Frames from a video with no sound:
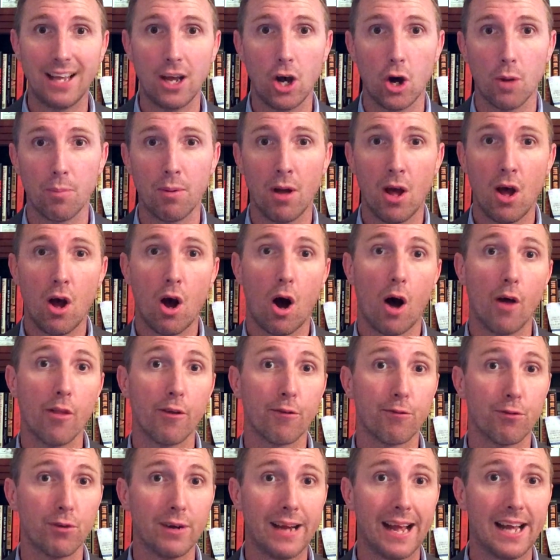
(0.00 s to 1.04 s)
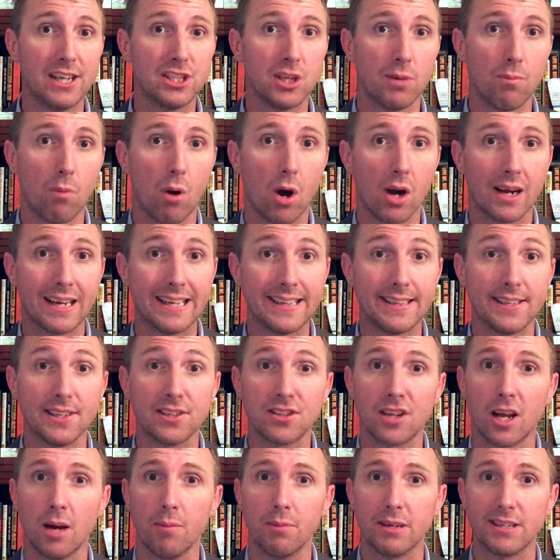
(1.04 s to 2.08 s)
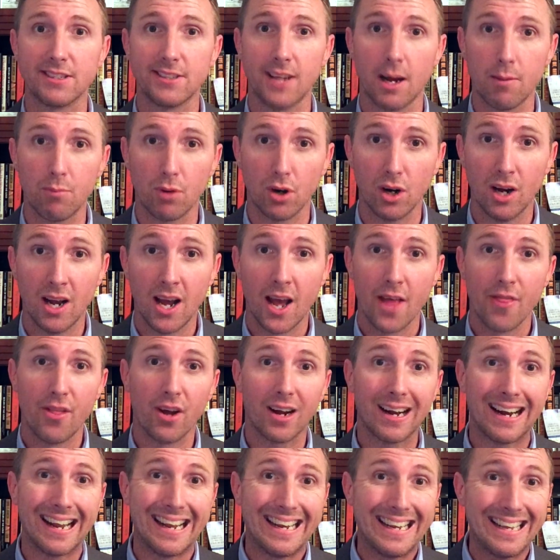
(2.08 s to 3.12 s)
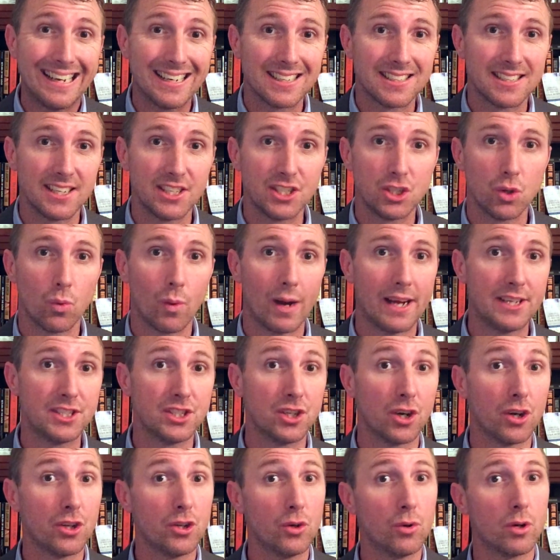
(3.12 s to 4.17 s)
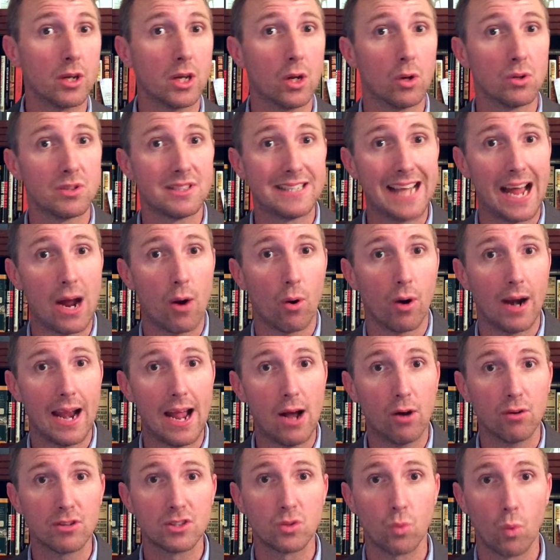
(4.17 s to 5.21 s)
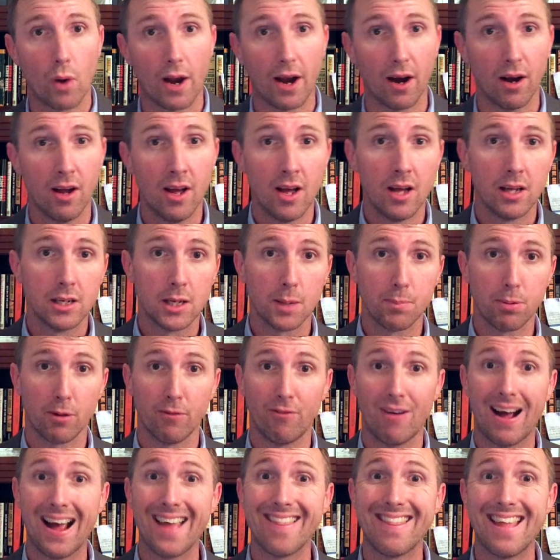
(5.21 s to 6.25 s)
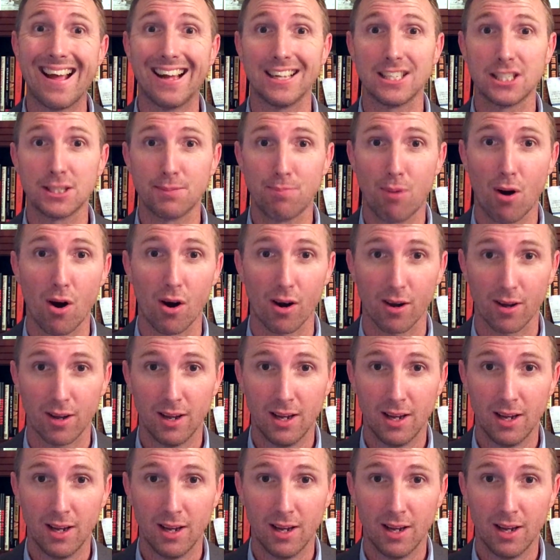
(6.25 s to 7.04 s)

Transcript: help on the free agent market this coming summer, they're going to need a situation or two to go sour elsewhere to provide that spark.